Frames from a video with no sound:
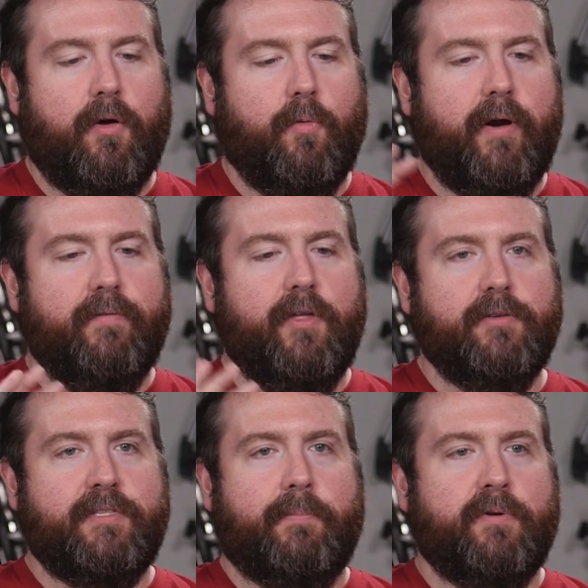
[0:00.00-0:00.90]
are one of
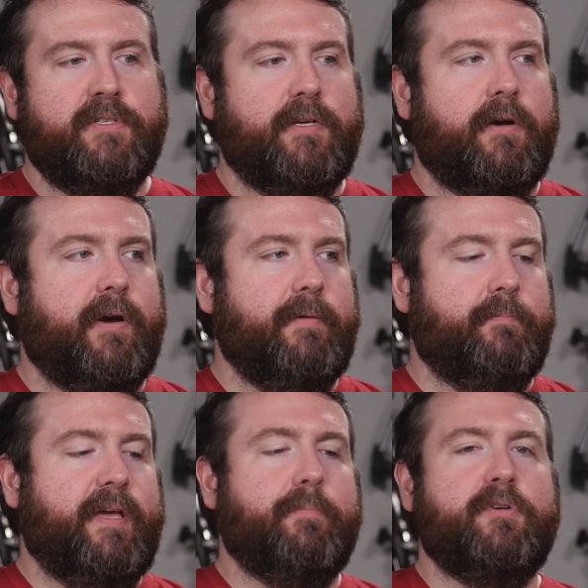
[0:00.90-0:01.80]
those that present, or
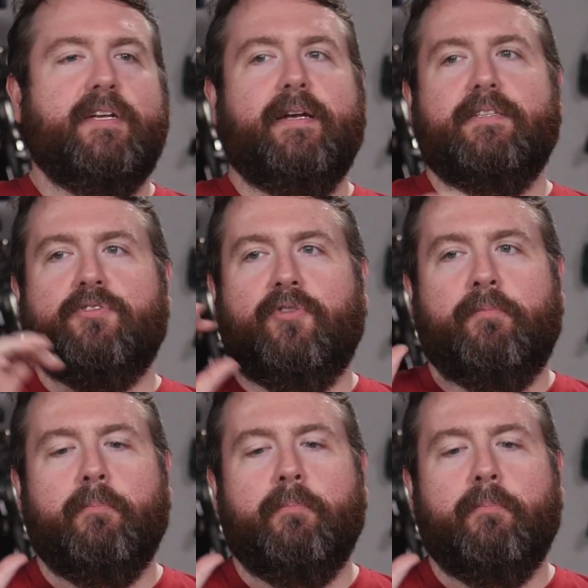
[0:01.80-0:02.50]
get, get presented as sort of